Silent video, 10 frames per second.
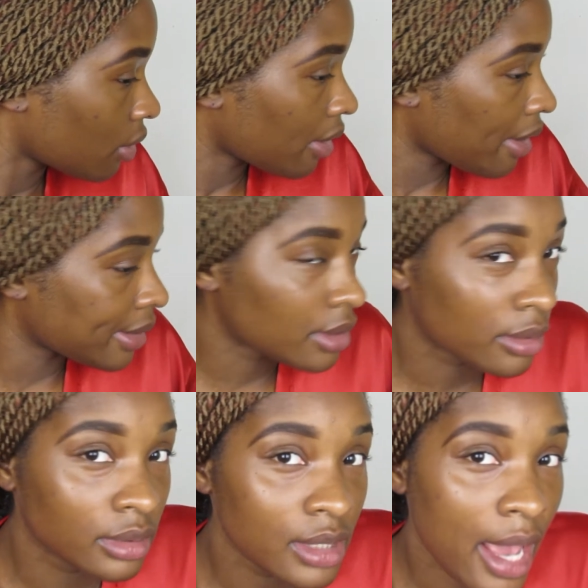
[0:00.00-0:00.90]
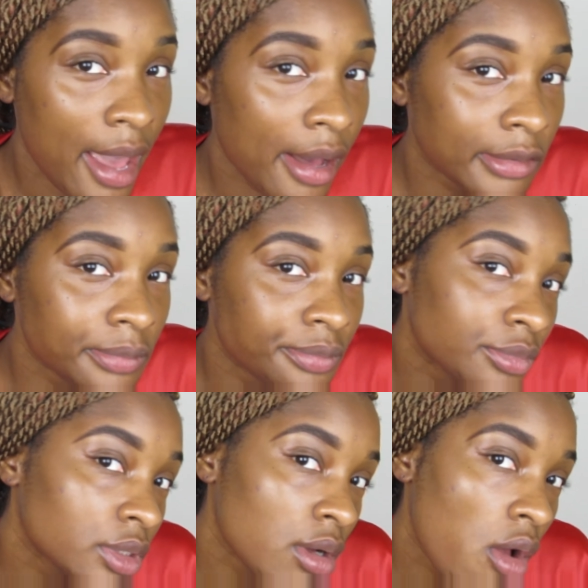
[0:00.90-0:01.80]
Okay, so now
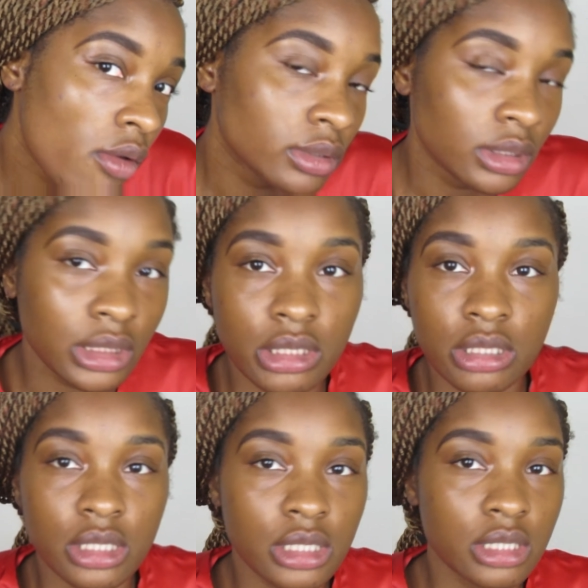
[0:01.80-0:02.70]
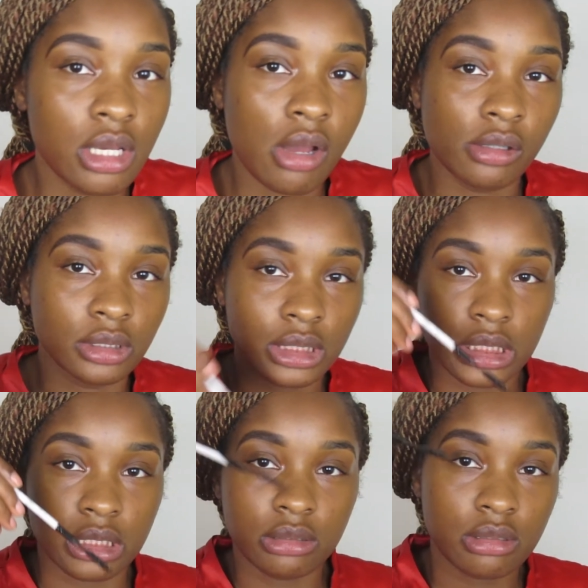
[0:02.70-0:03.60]
it doesn't look so
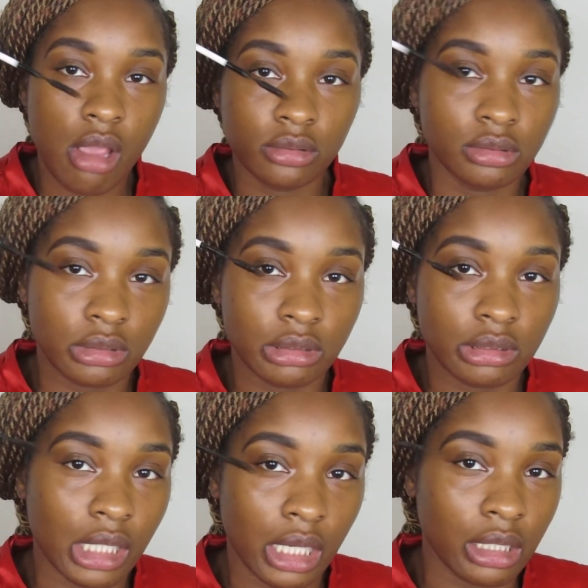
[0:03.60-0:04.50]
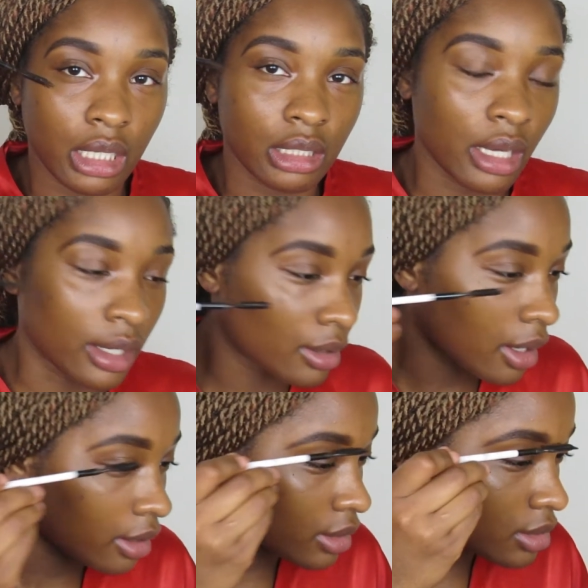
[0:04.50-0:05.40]
like line,
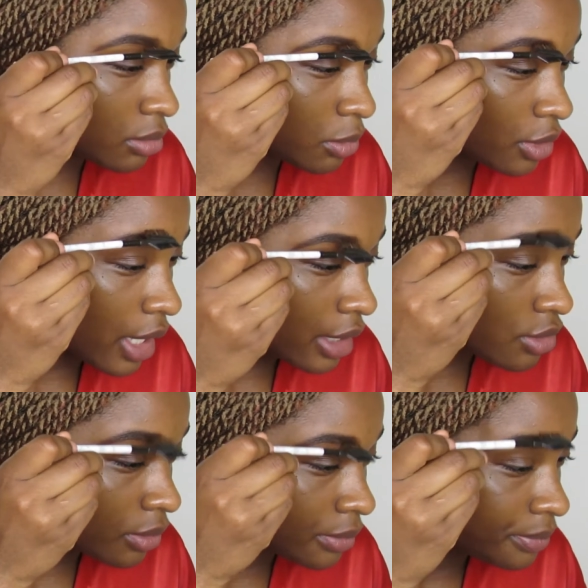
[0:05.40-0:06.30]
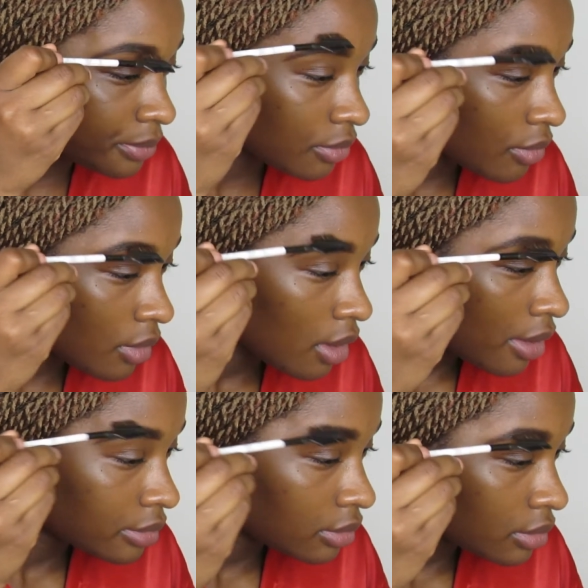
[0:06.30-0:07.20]
okay? It looks a little more natural.
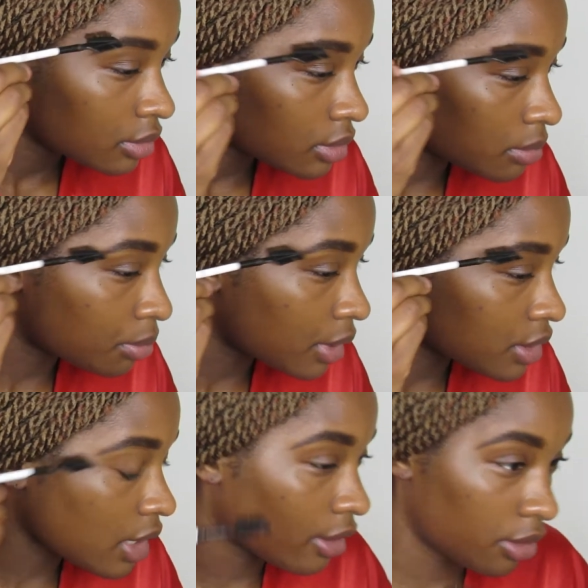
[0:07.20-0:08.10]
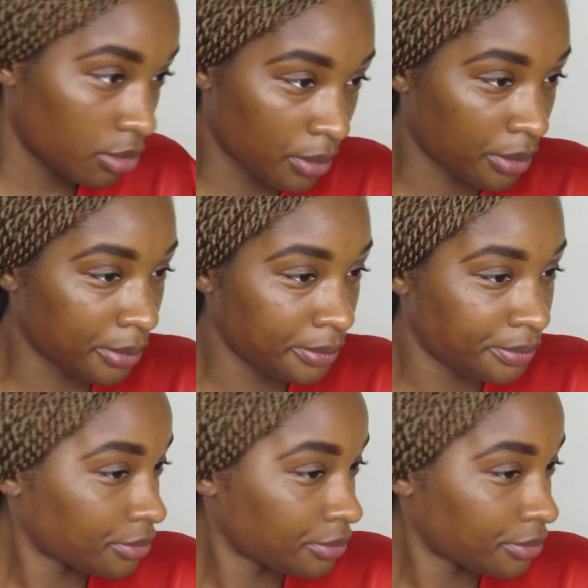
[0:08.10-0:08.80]
Brush that through.